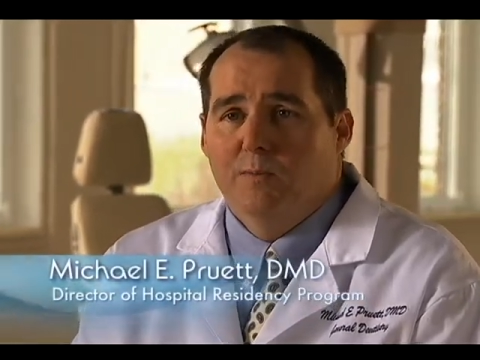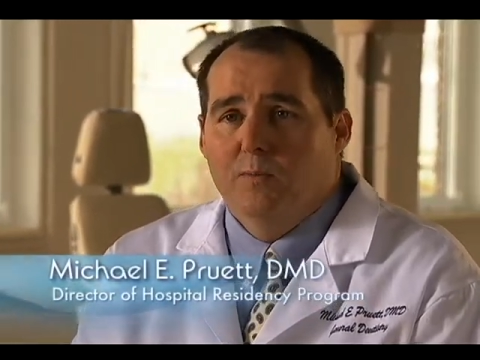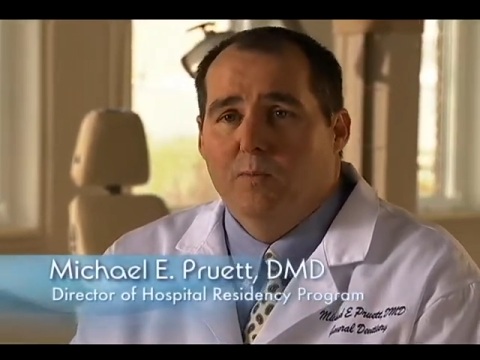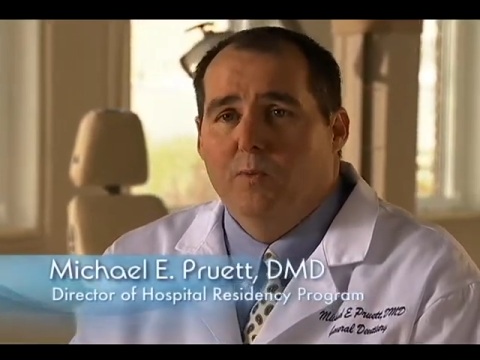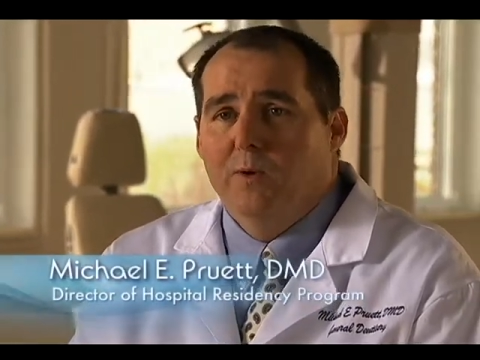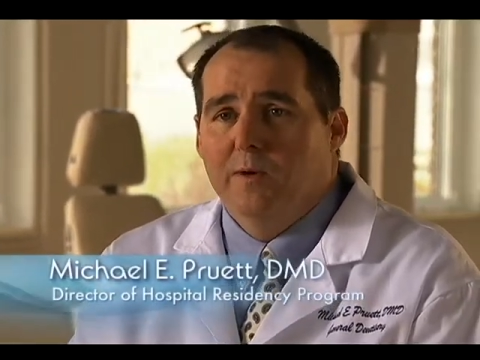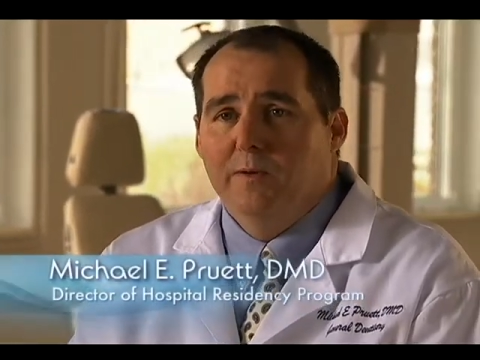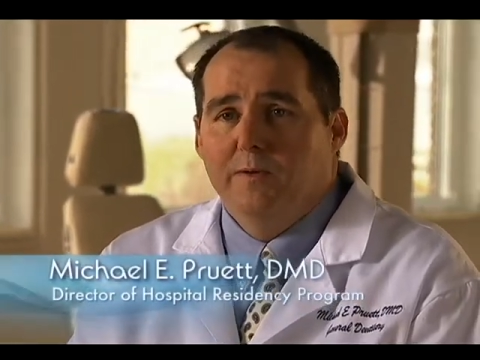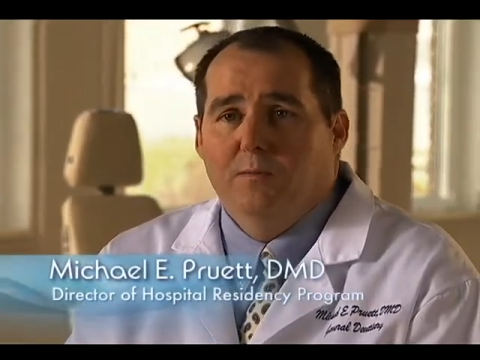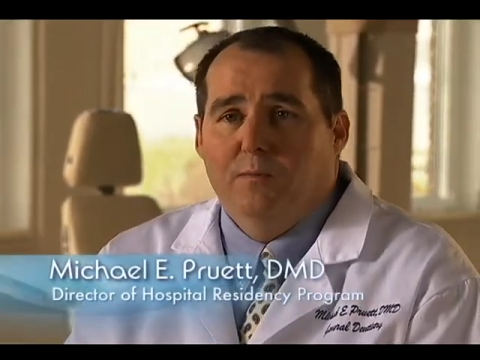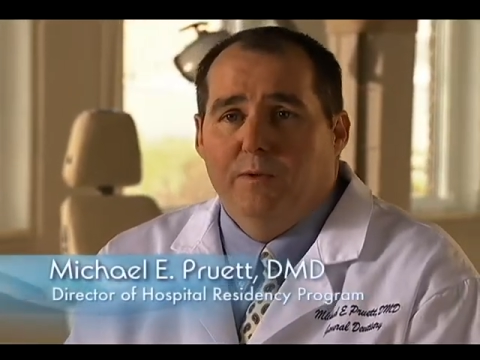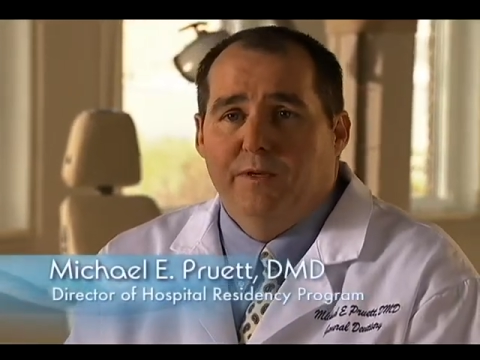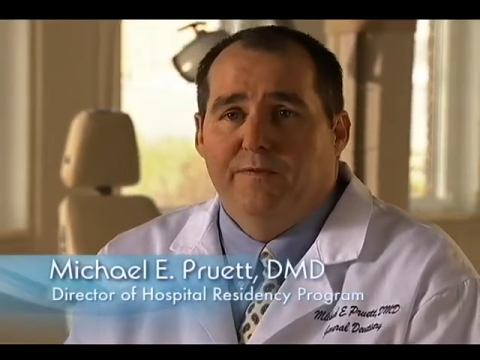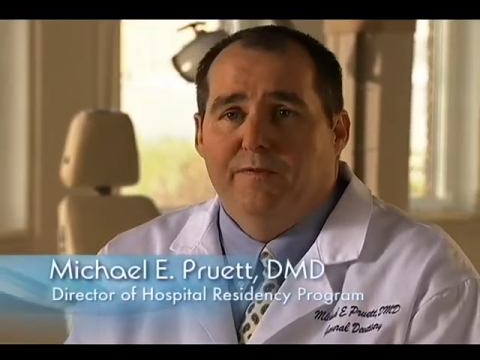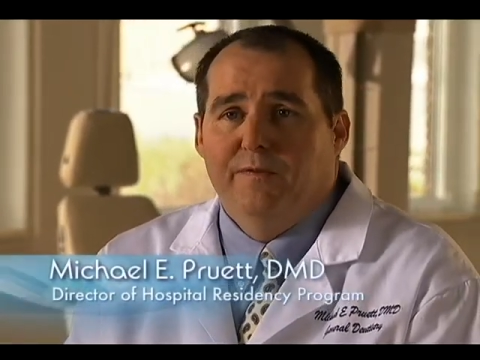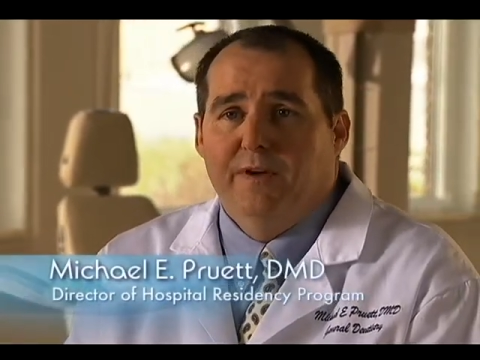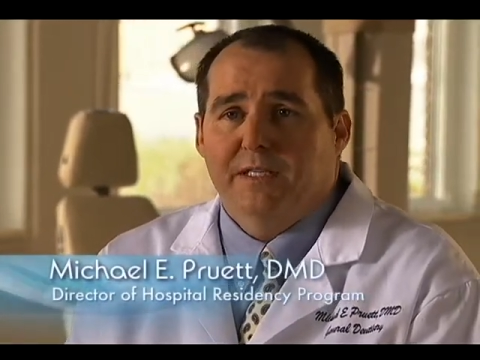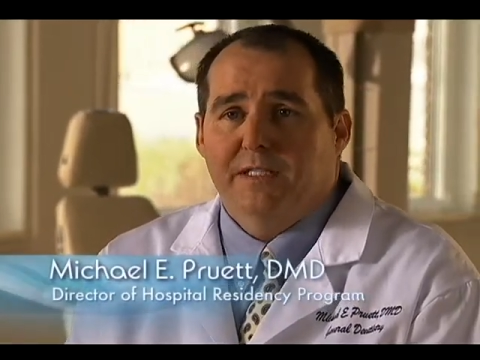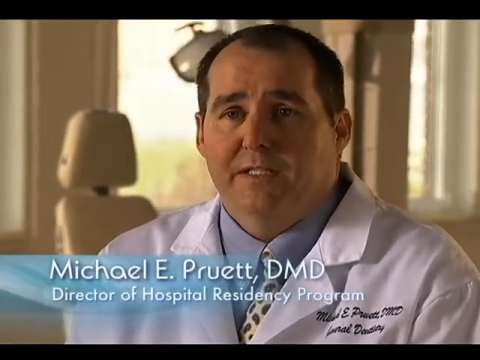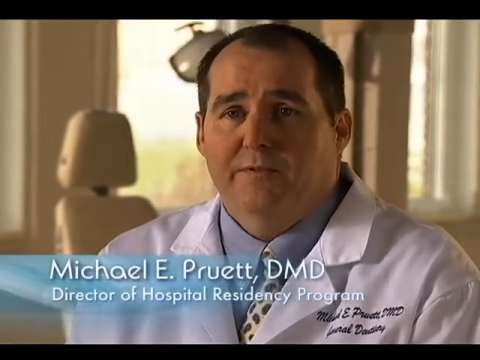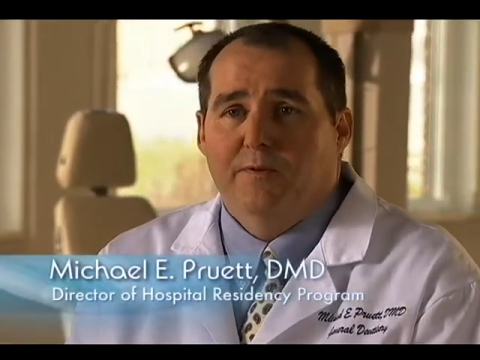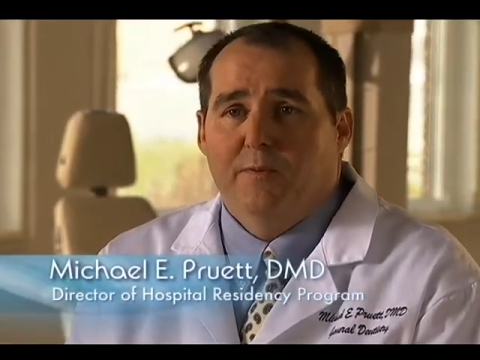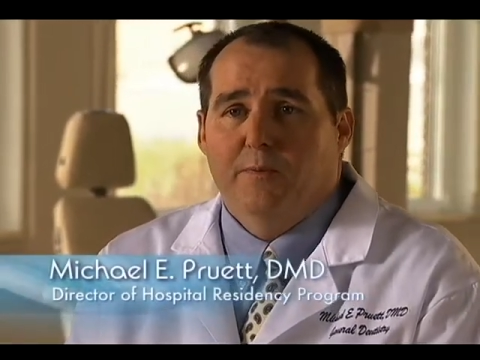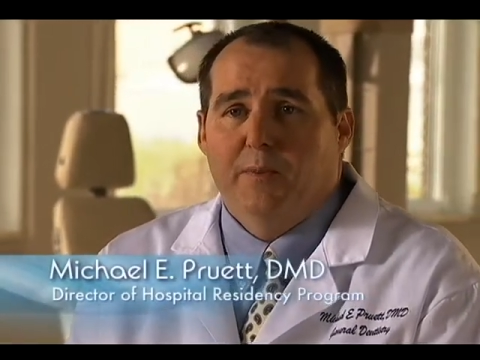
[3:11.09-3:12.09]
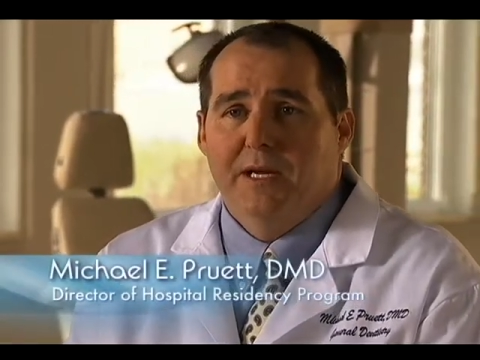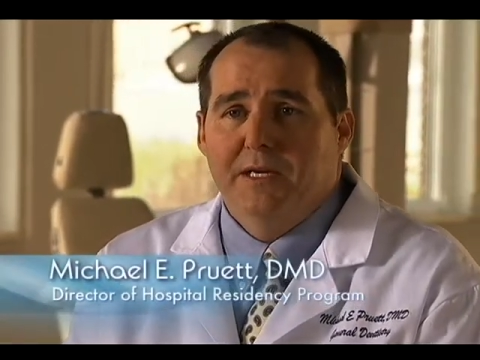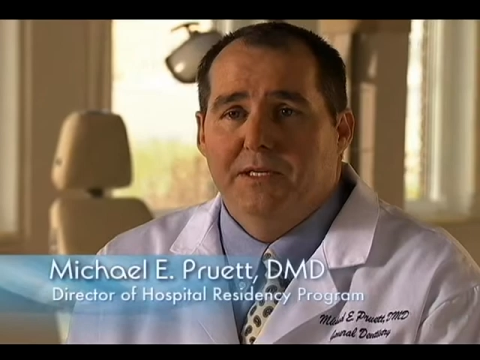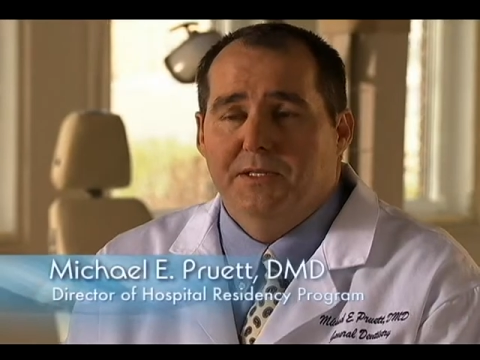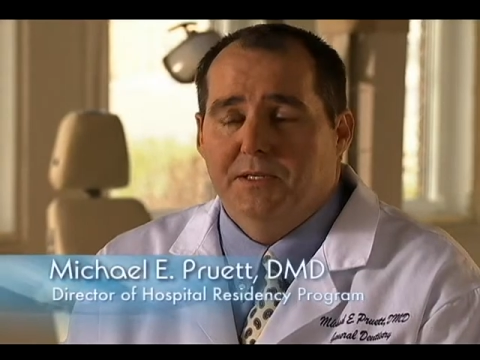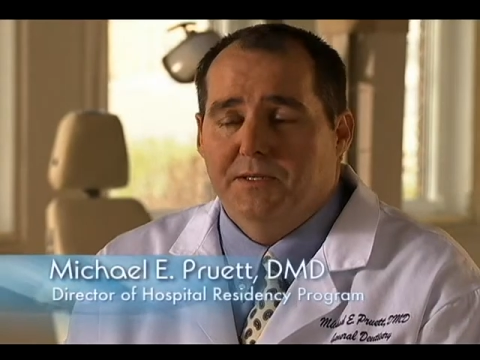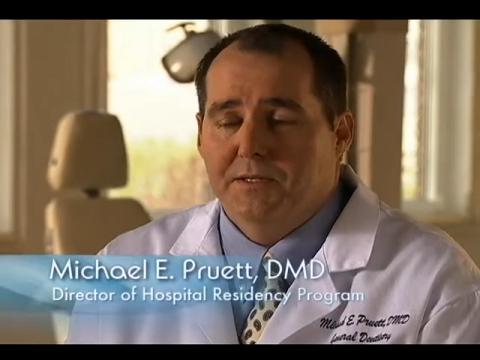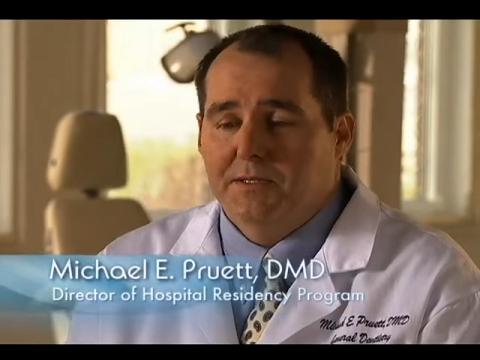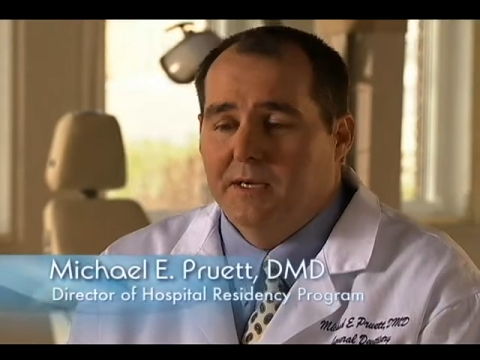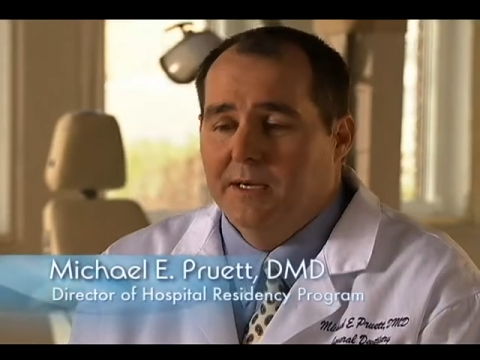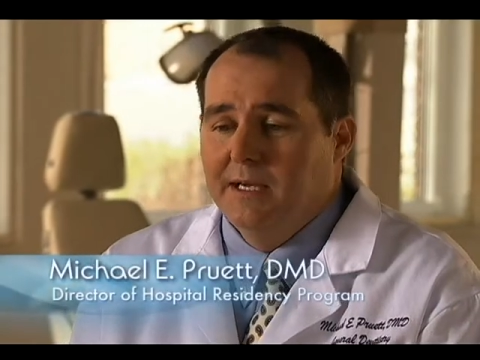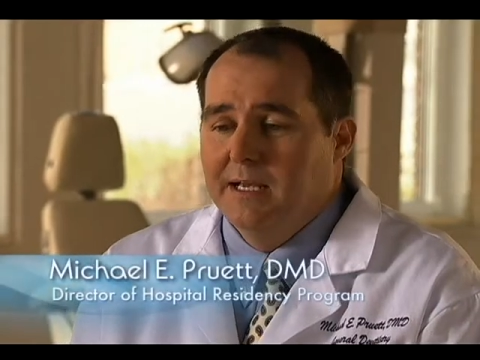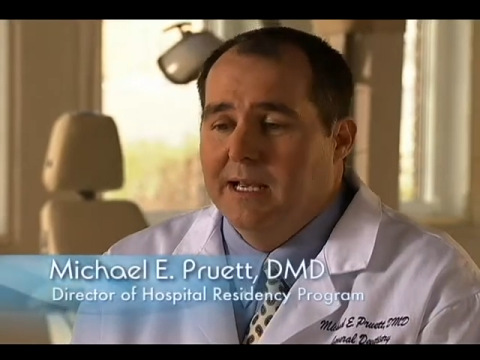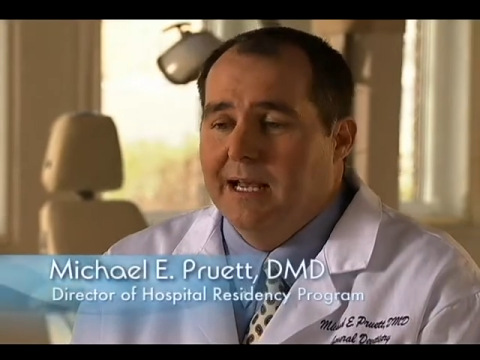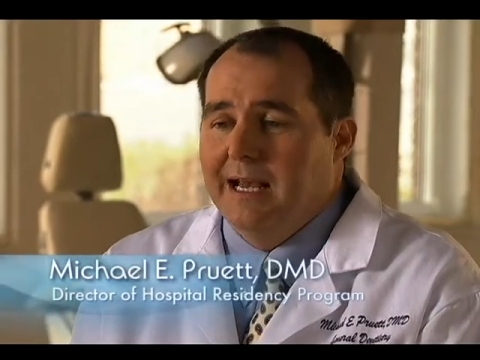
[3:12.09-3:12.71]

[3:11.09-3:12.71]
we fix it for patients.